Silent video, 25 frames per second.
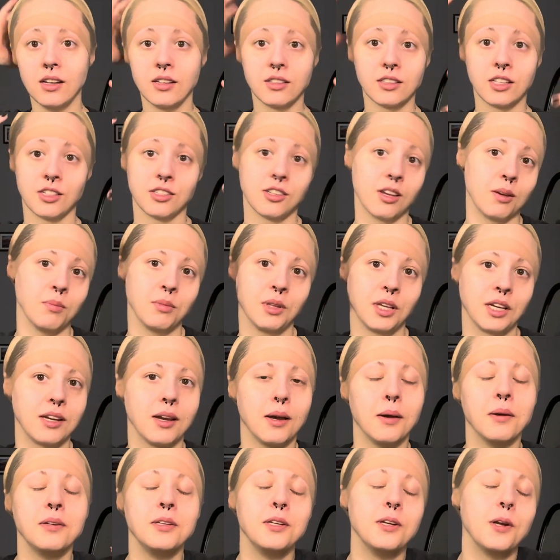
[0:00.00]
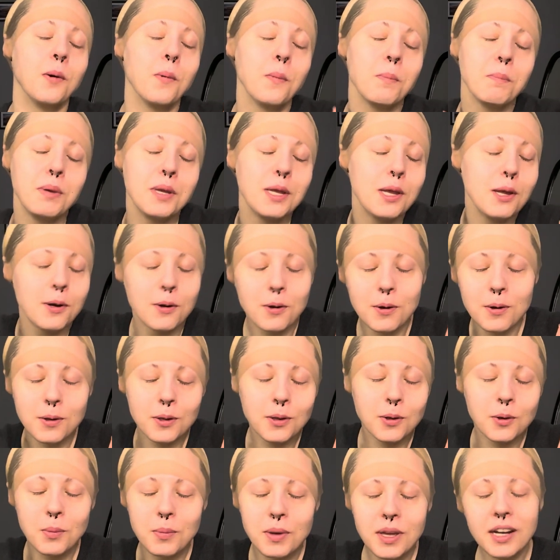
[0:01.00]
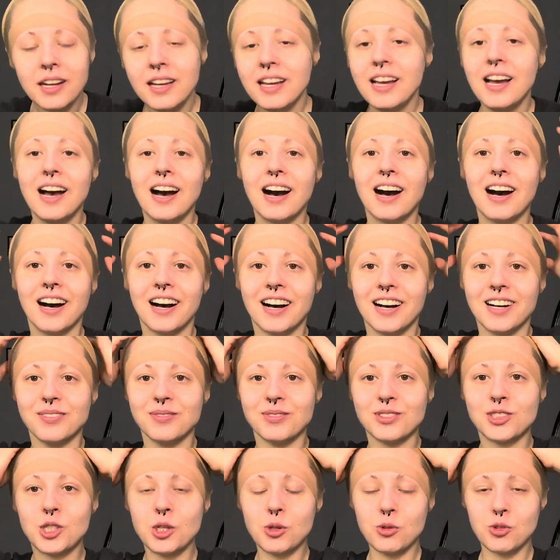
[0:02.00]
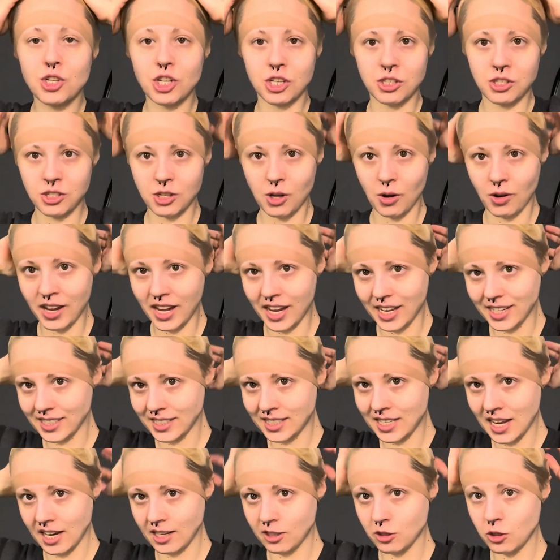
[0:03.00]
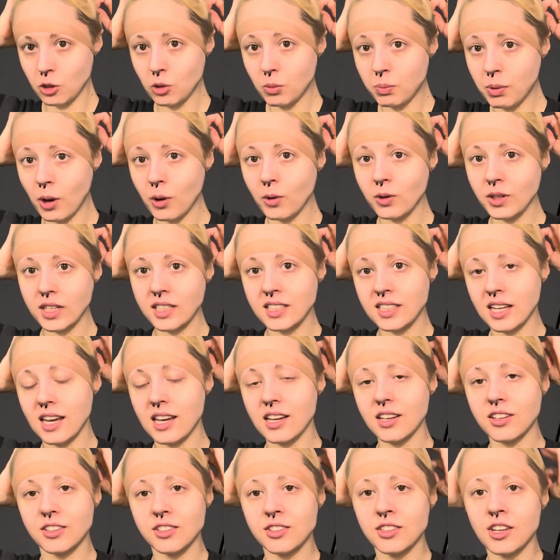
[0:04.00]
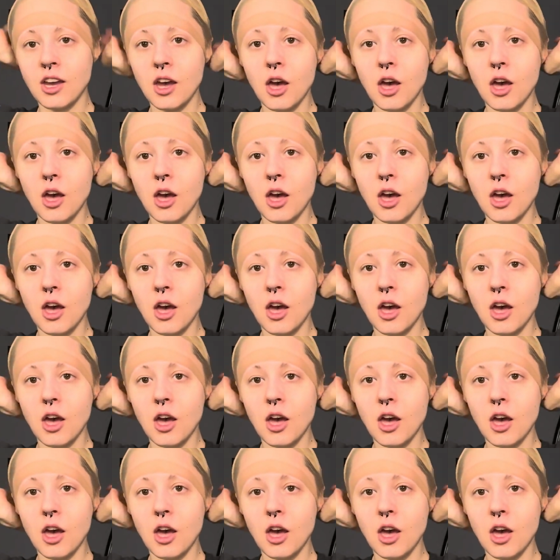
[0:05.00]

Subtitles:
because I'm like a, beginner a little bit, to just go ahead and take two ponytails,